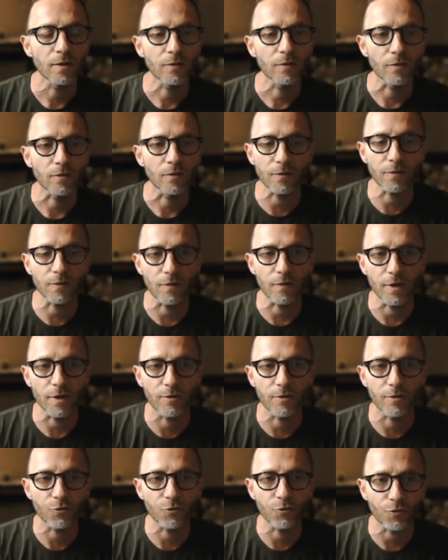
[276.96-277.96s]
So here's a
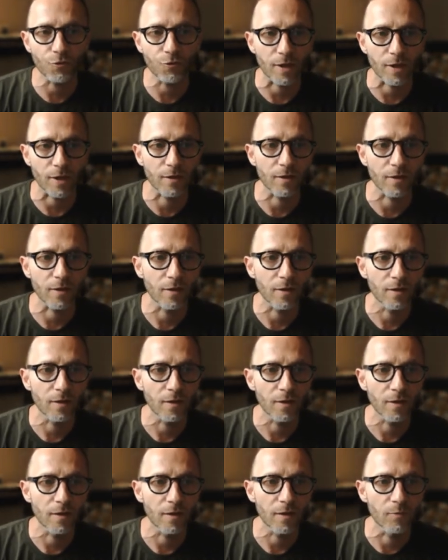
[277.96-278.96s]
little trick
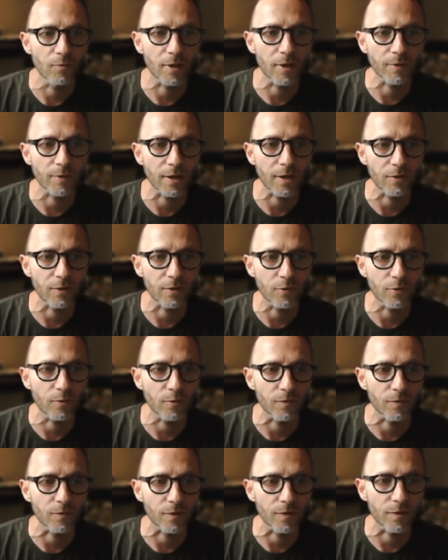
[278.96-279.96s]
of what we can
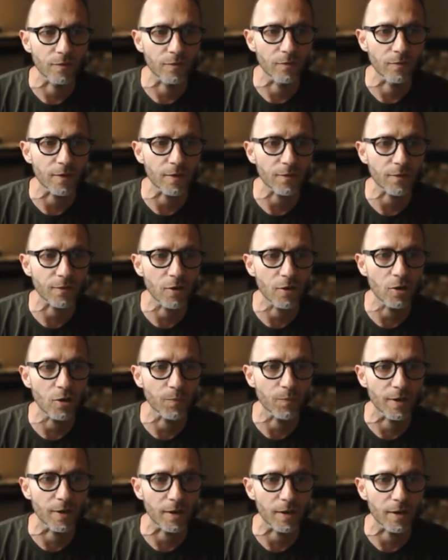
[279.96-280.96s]
do with this. So let's
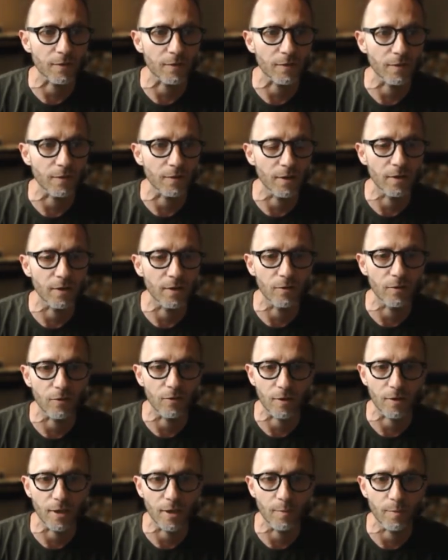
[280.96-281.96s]
copy that
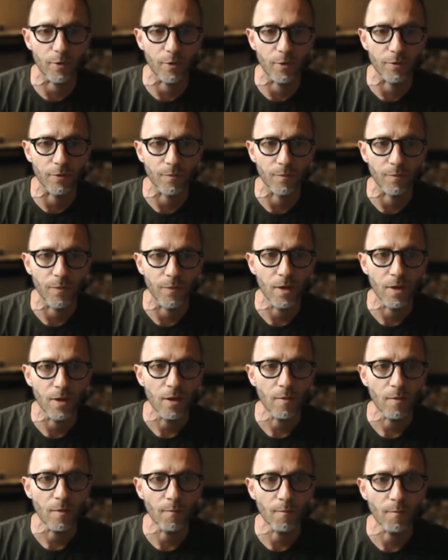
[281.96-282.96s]
in the clipboard.
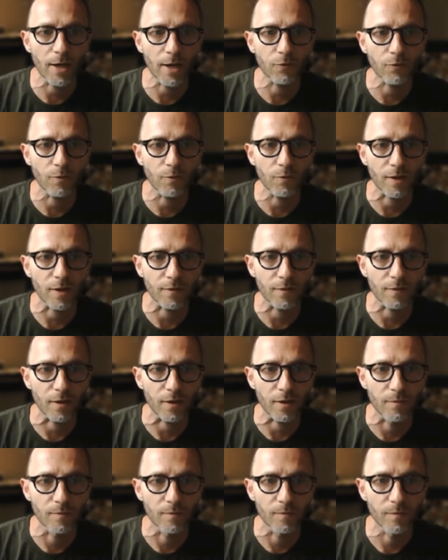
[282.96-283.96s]
Back to
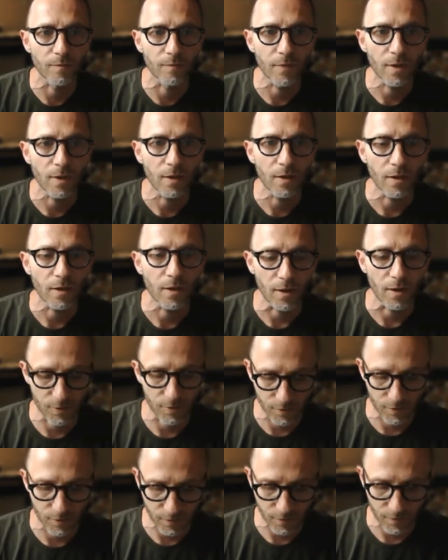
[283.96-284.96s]
Excel.
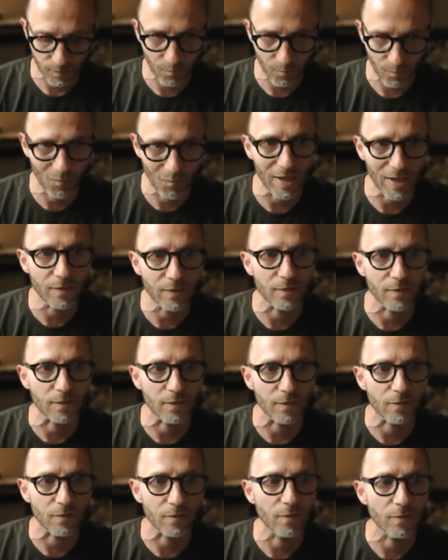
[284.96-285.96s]
I just
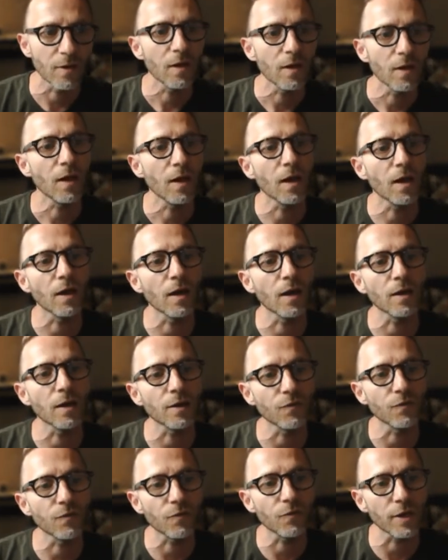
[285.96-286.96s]
paste it.
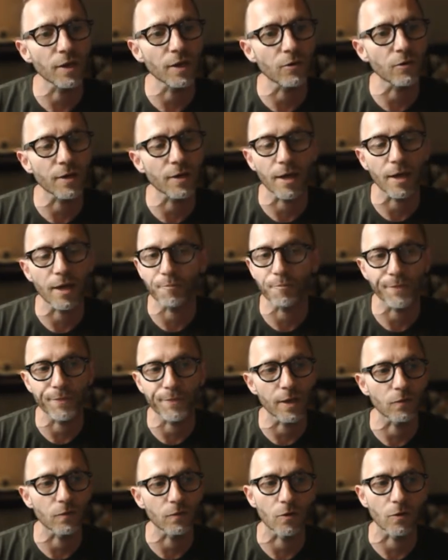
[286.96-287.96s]
And if you click OK,
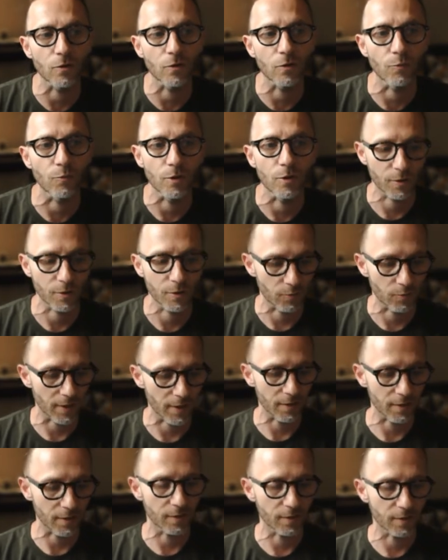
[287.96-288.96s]
it's not going to work, all
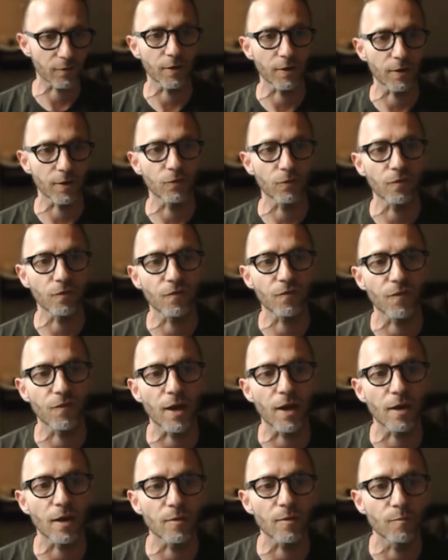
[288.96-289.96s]
right? It's going to
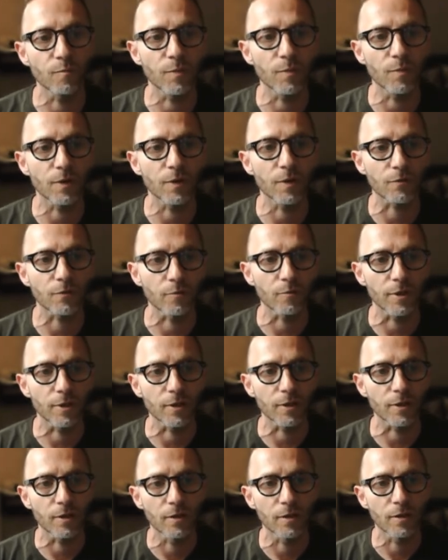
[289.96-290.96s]
fail
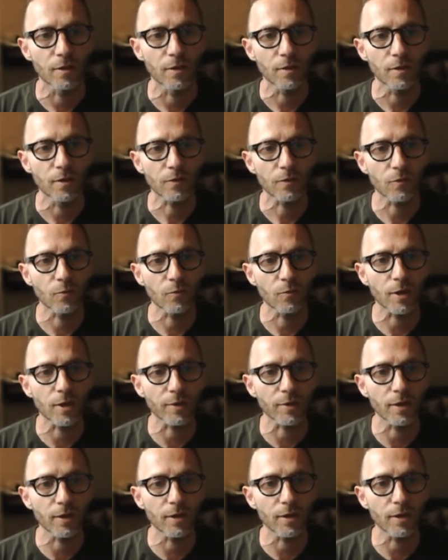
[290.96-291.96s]
miserably. So
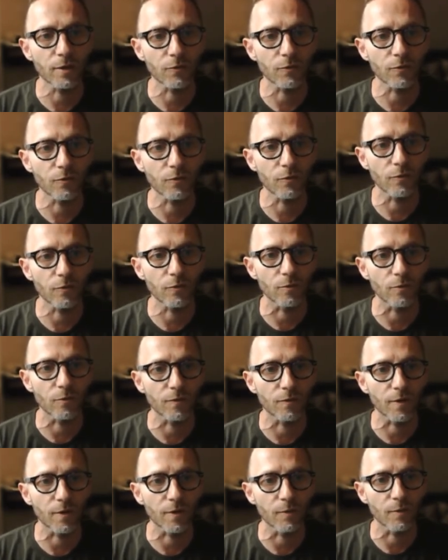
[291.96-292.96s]
what we need to do
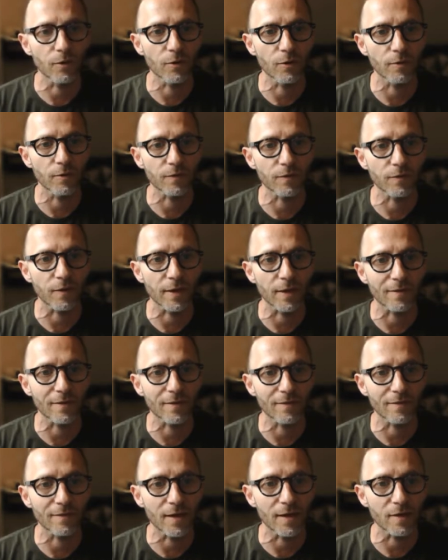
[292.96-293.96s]
is that we know it's an
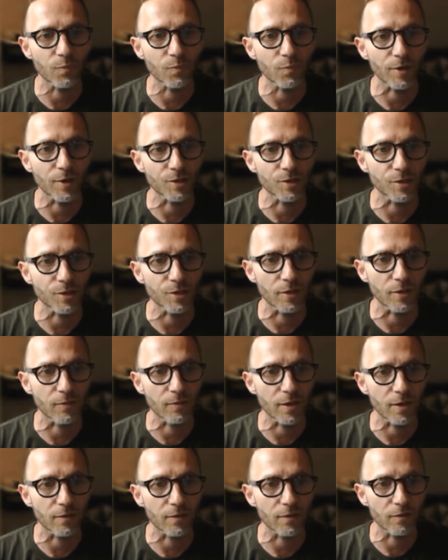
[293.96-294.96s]
Excel spreadsheet,
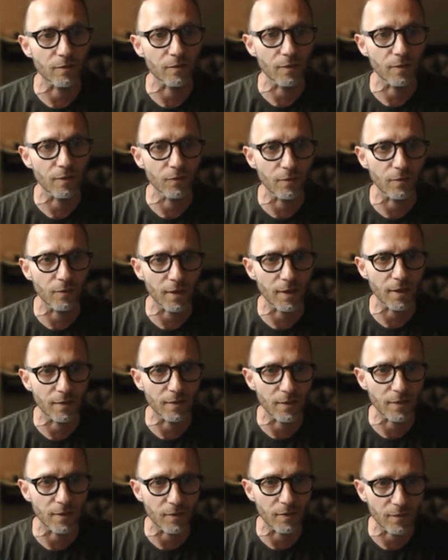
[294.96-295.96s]
right? So if you look
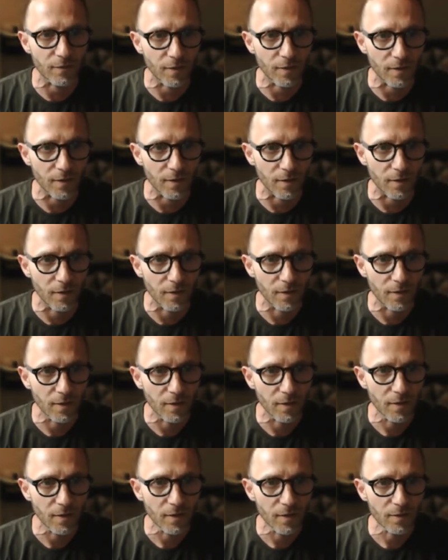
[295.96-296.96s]
at the address here,
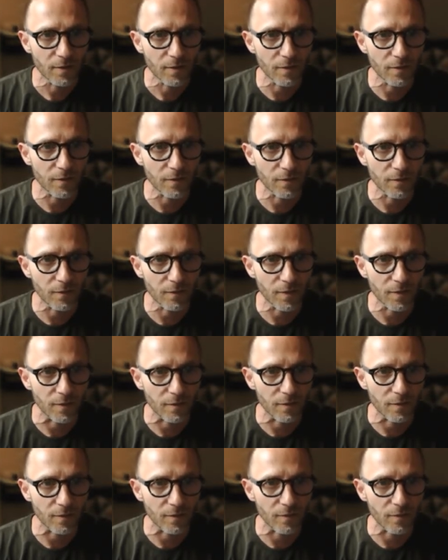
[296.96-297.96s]
this
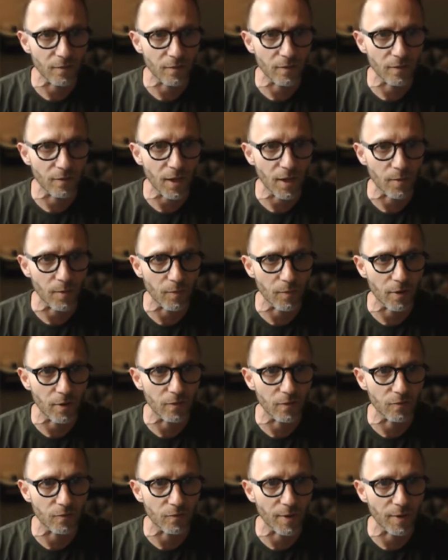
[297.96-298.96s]
is the name
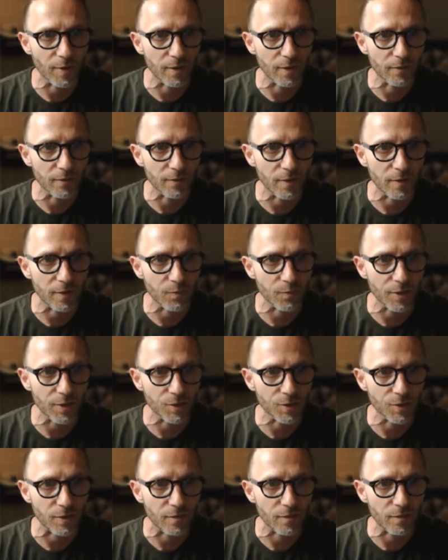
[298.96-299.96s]
of my Excel
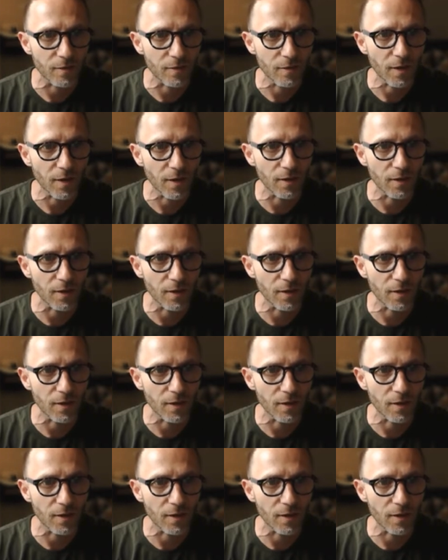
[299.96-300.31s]
spreadsheet.